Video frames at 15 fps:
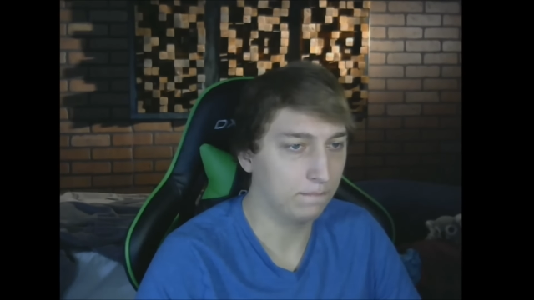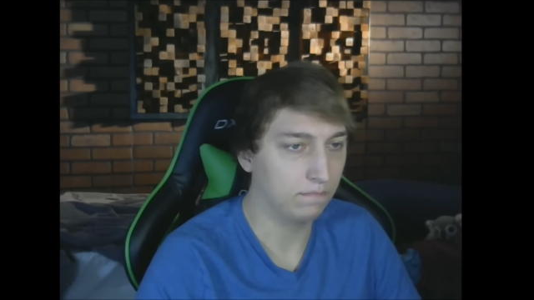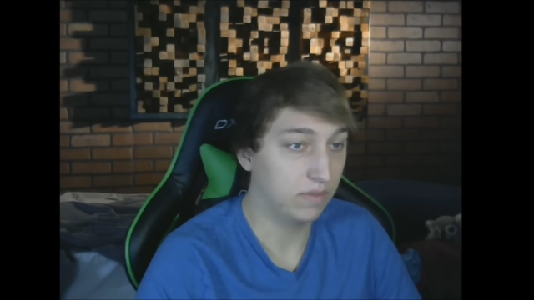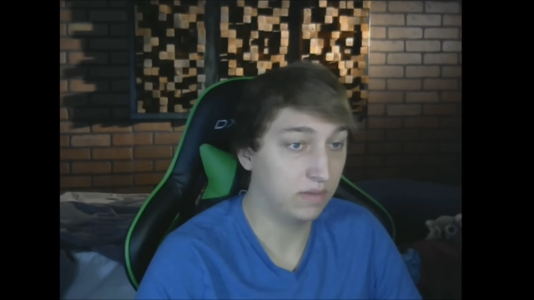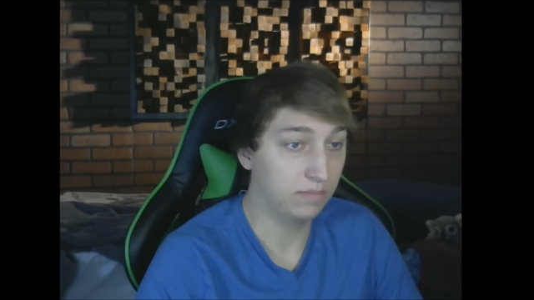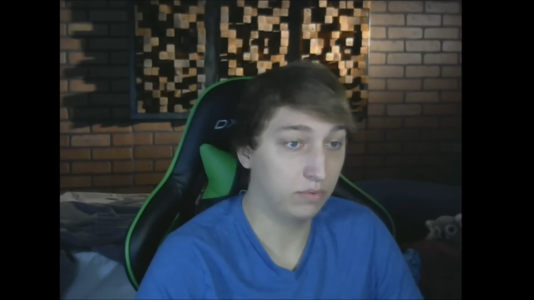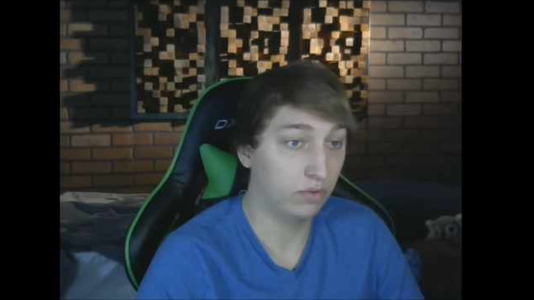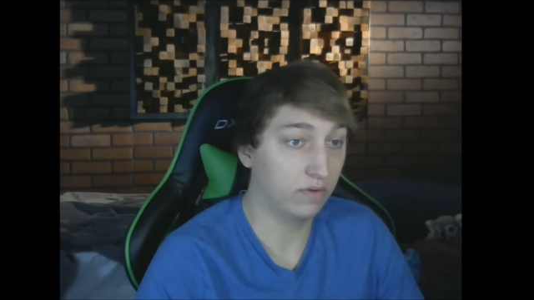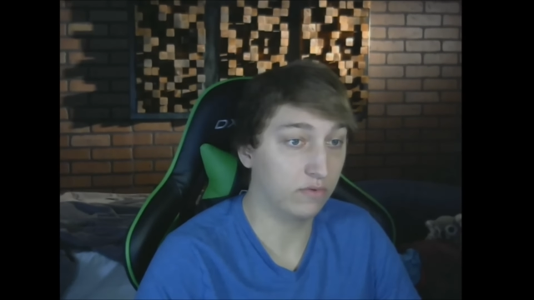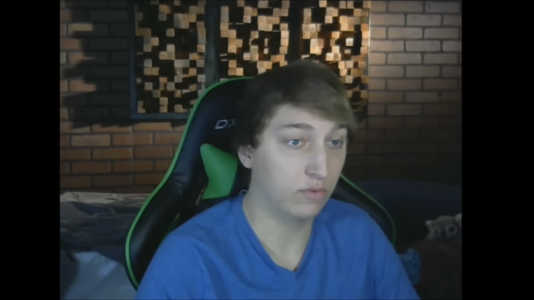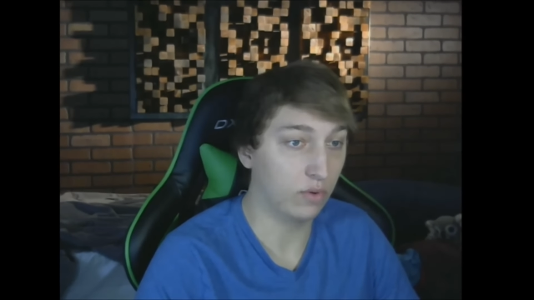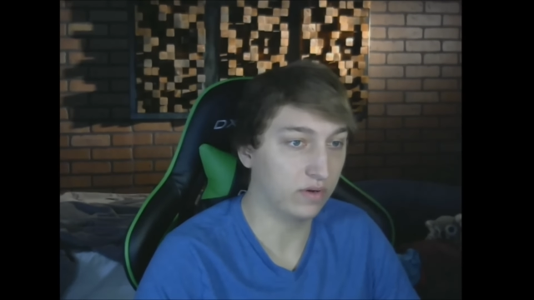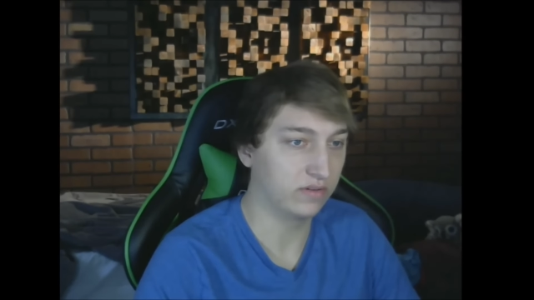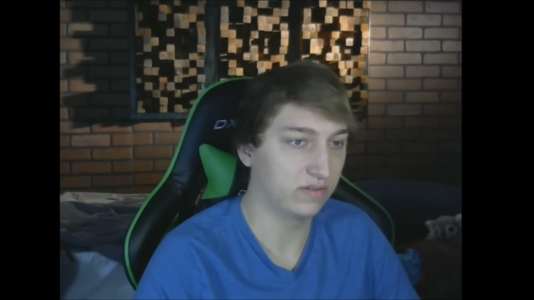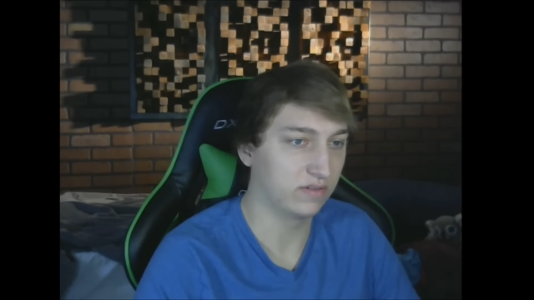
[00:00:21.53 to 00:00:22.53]
people who have
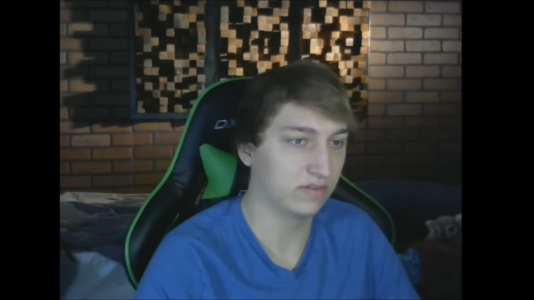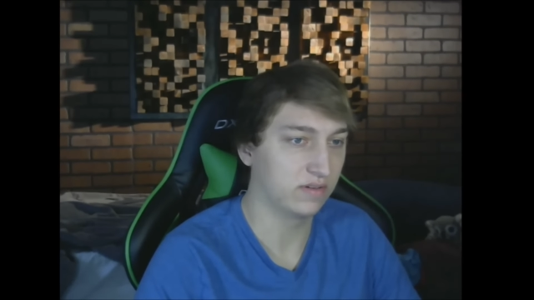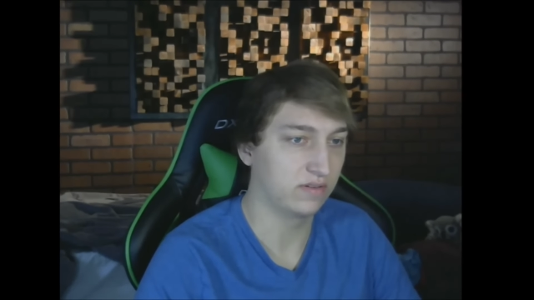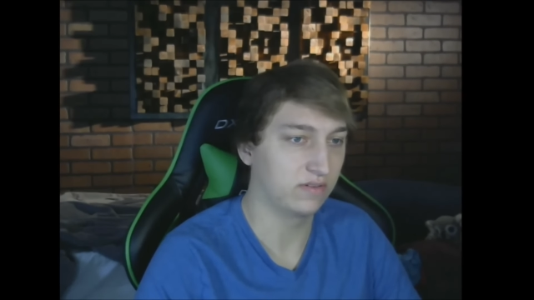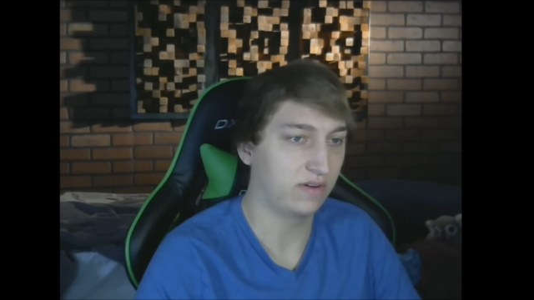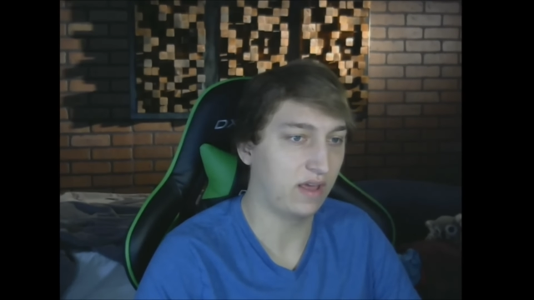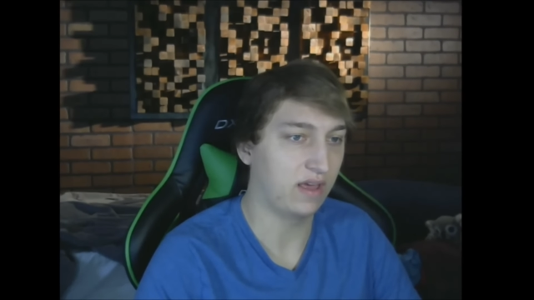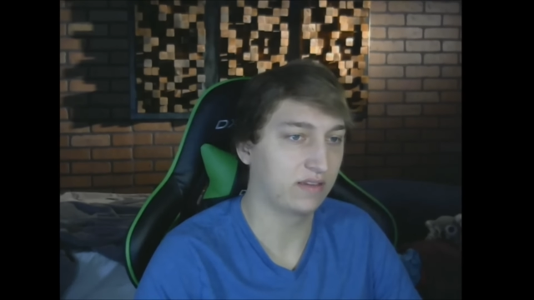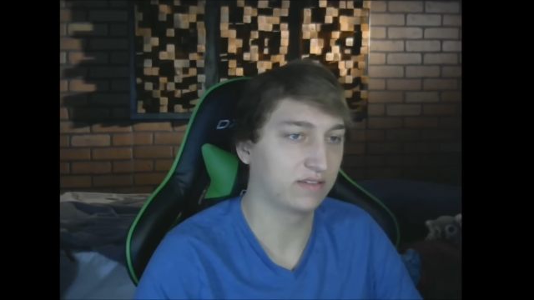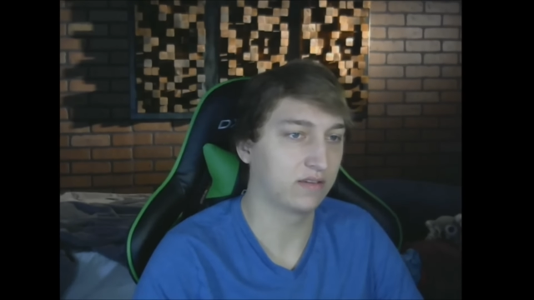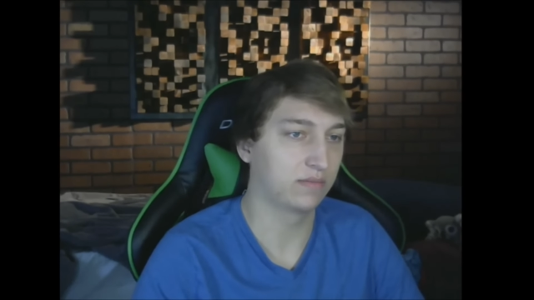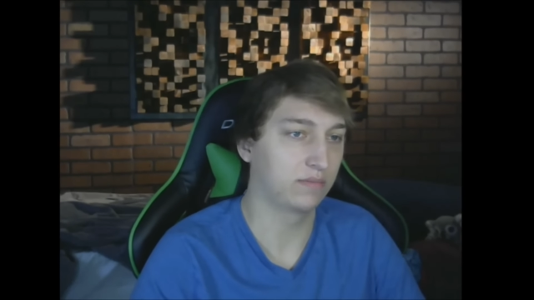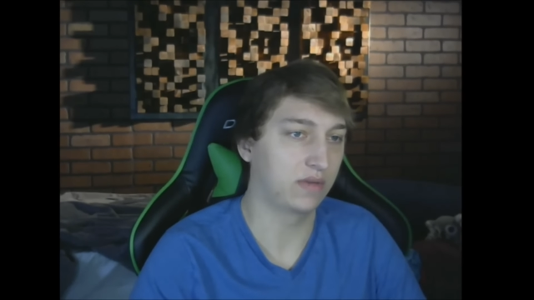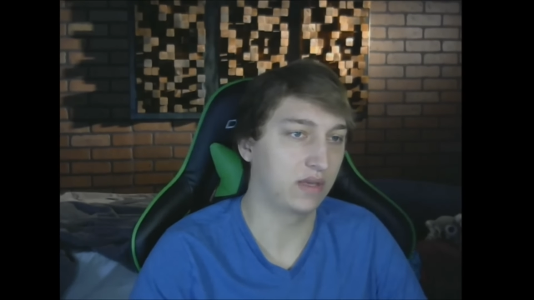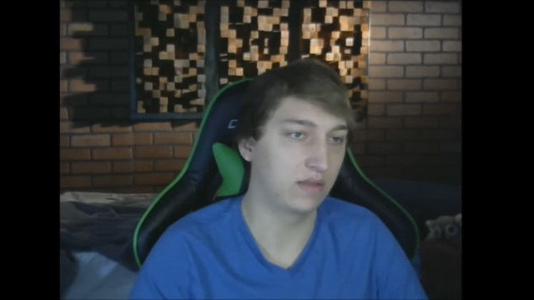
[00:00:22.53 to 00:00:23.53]
questions can just ask
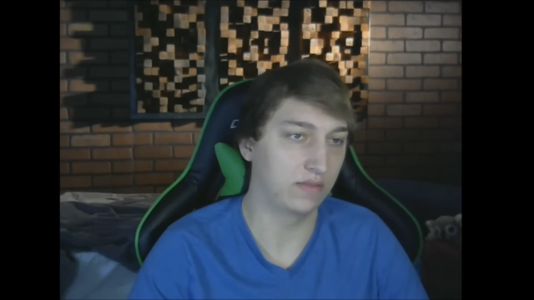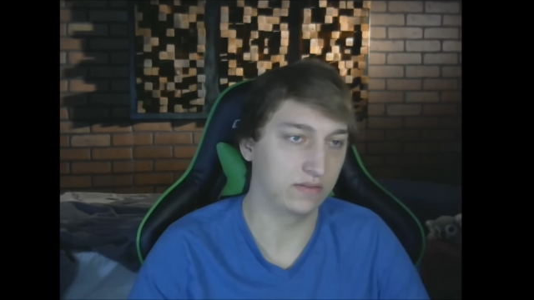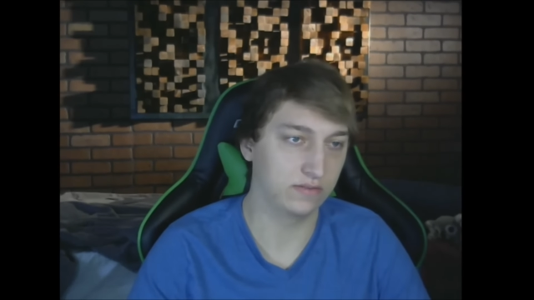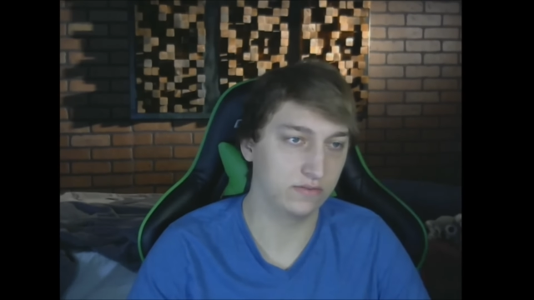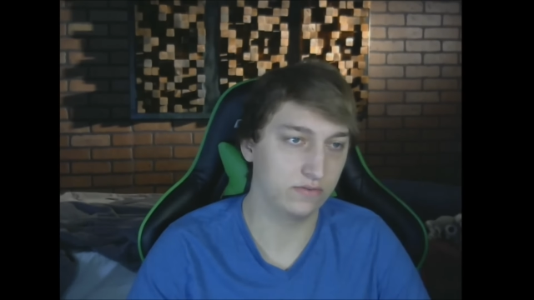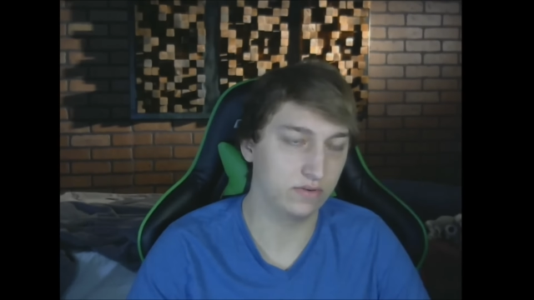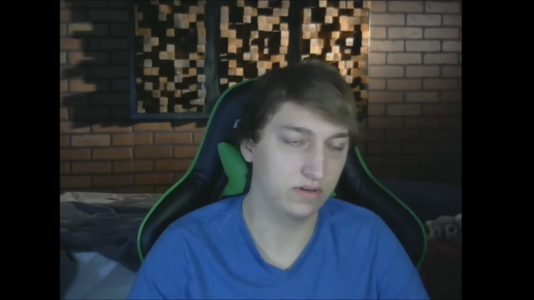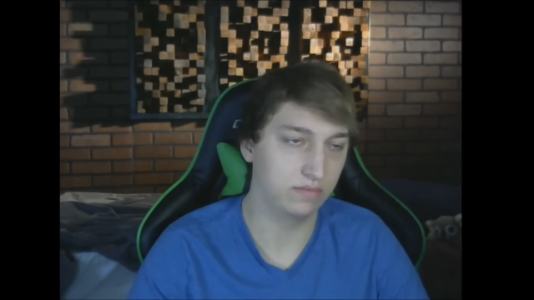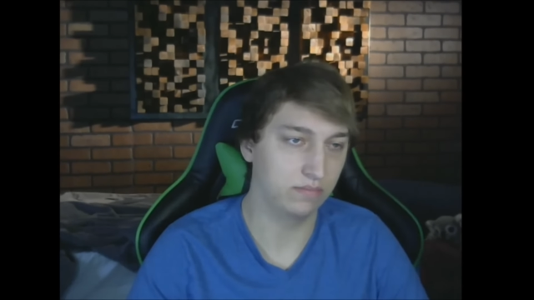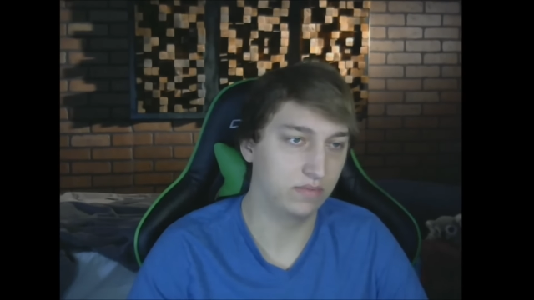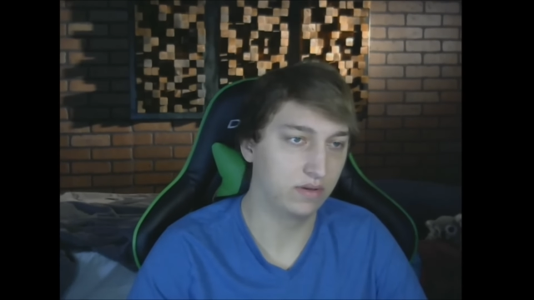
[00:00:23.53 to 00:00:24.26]
them in the stream.